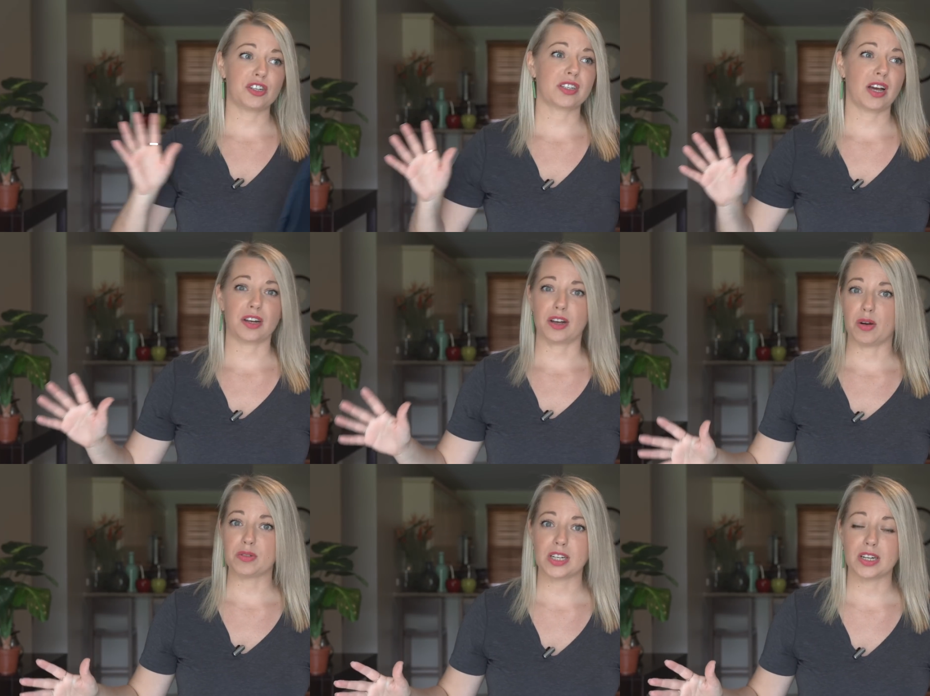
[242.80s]
just kind of
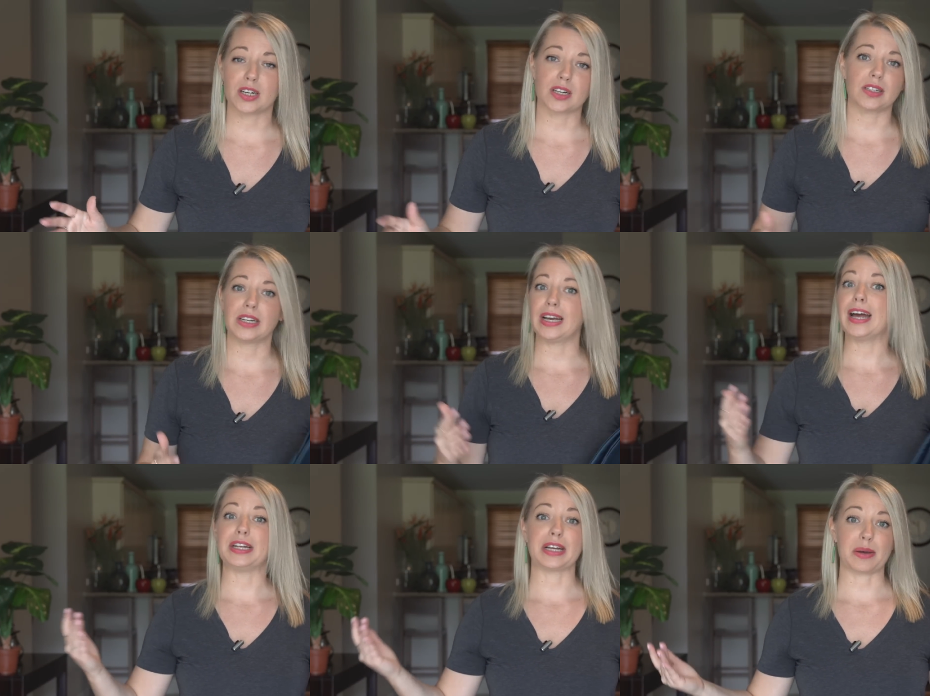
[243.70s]
cozied in early
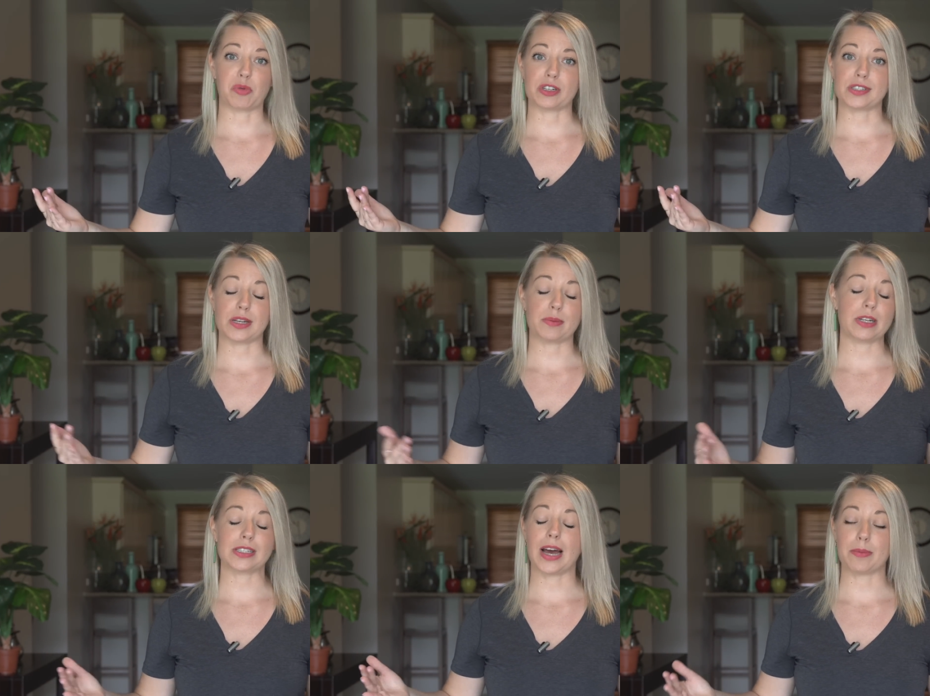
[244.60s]
and you get more sleep.
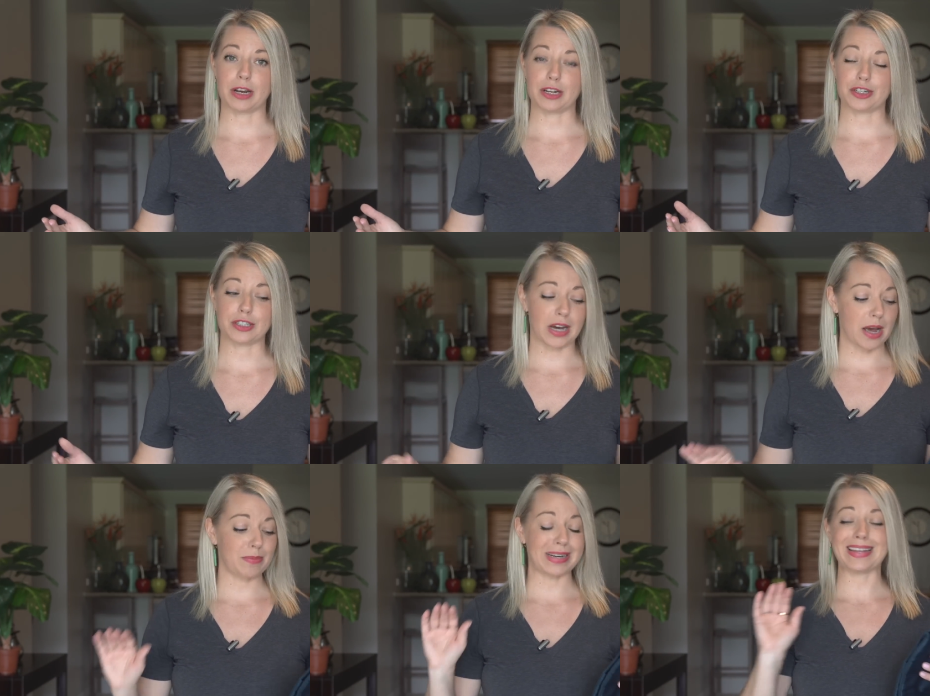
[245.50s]
It's hibernation
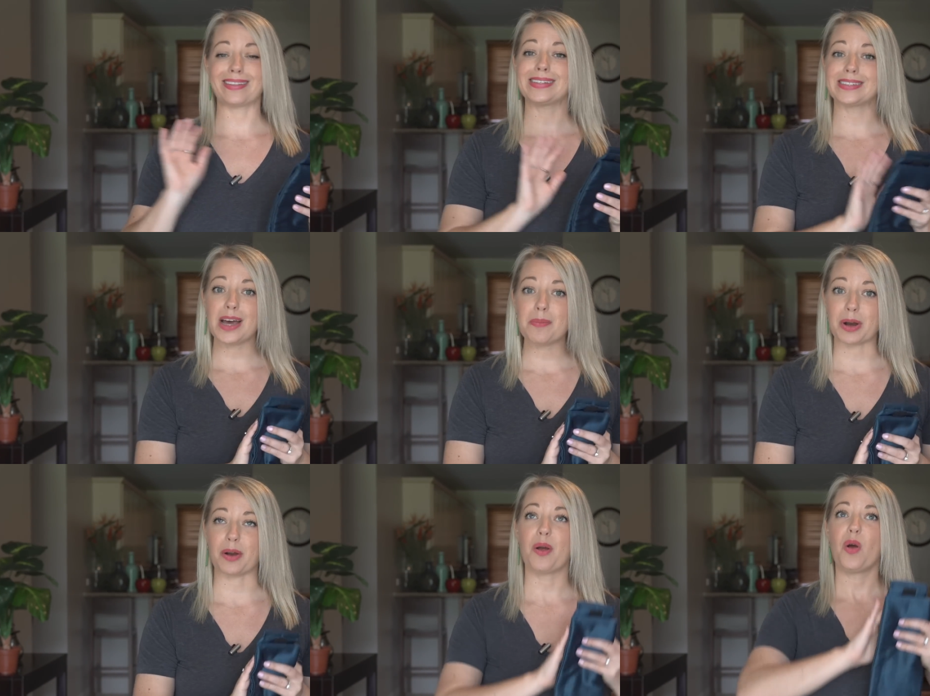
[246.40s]
time. But in the
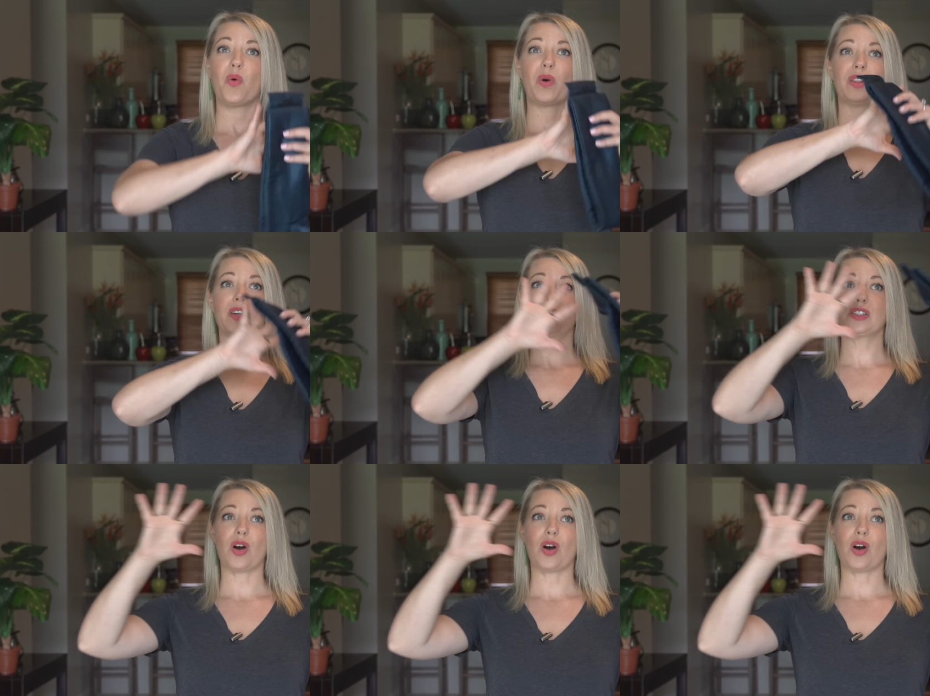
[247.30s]
summer, when there's